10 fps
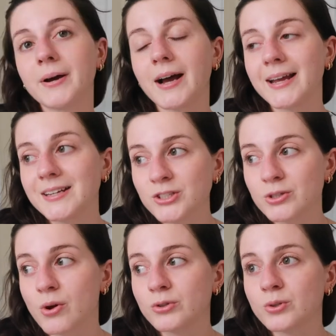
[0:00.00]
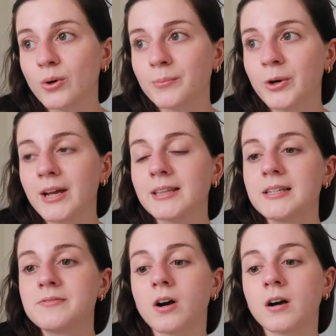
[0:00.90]
But I had a snowstorm where I
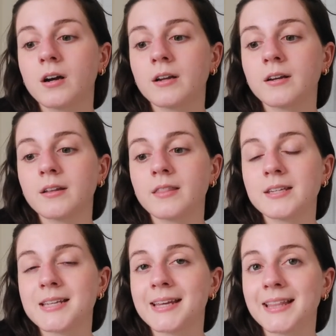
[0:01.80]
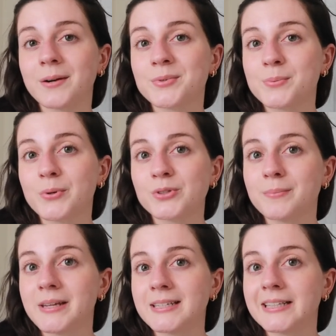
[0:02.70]
lived on the day that it was supposed to
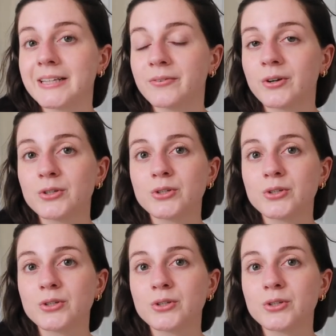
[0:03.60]
be delivered,